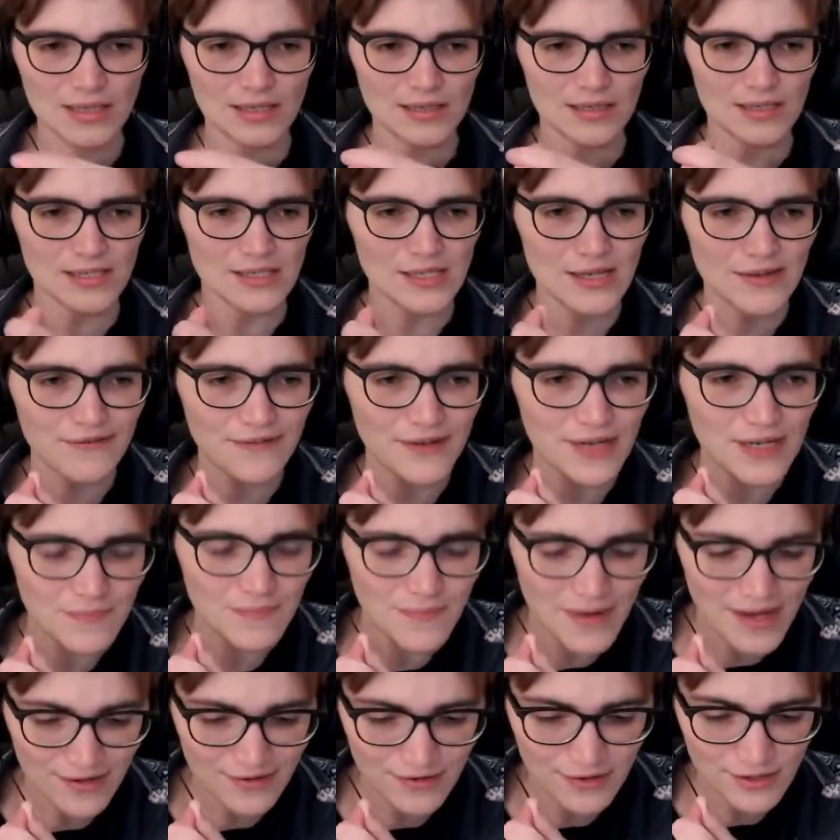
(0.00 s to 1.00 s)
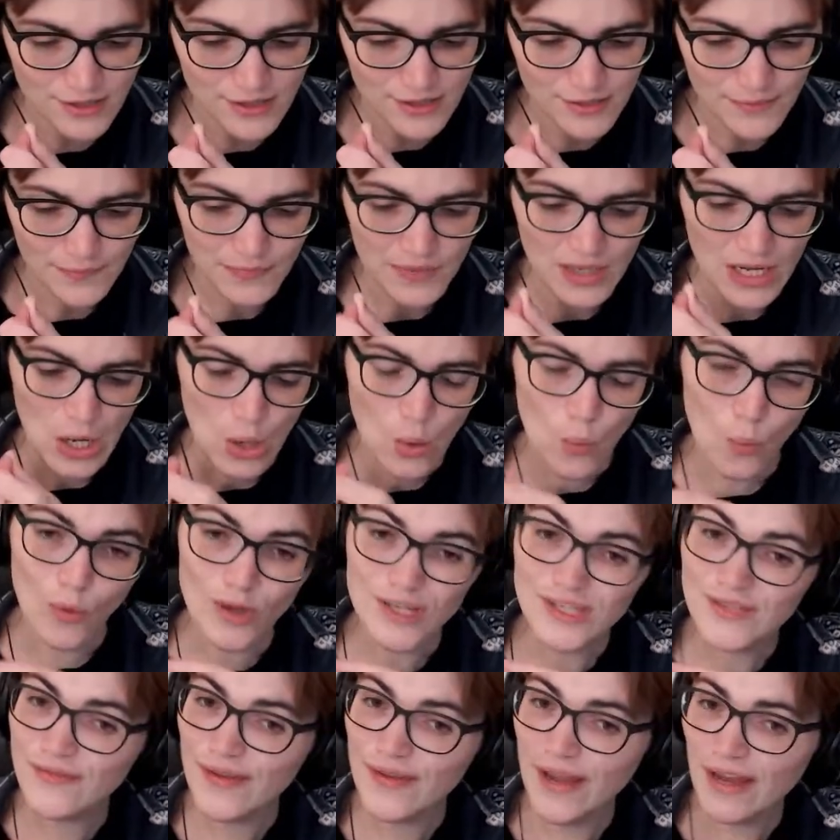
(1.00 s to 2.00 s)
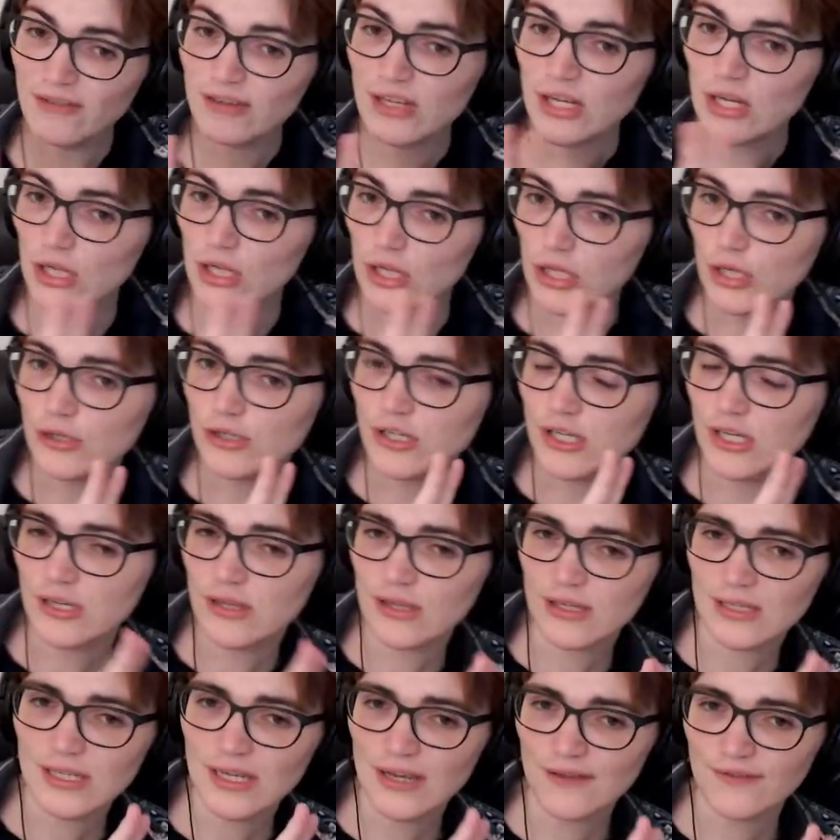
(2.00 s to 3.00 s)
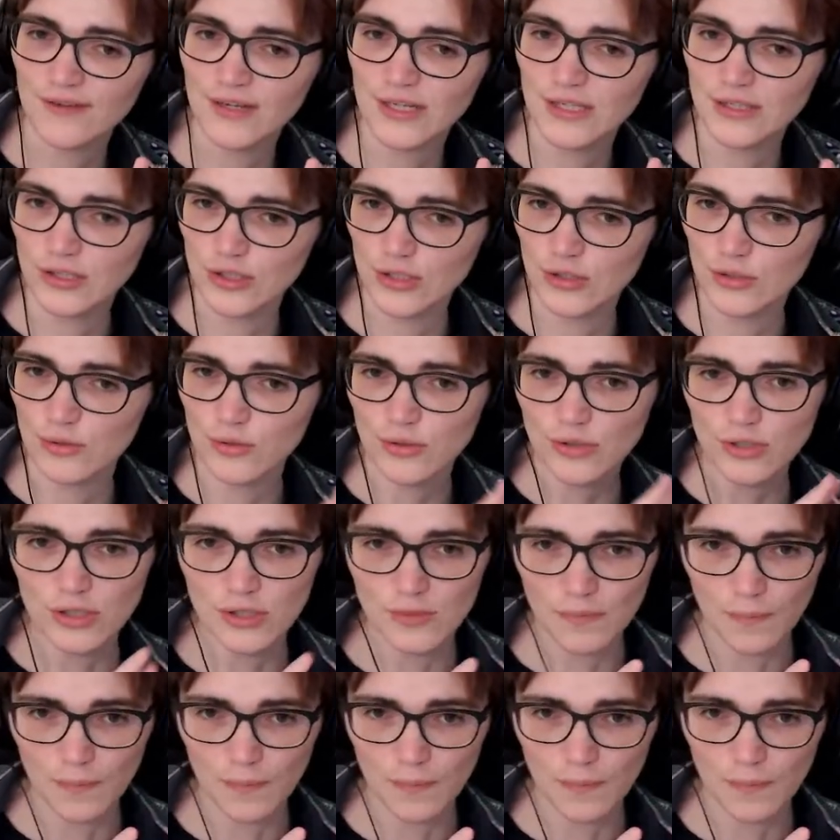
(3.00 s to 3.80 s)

The Cepheids method was very close to the Cepheids used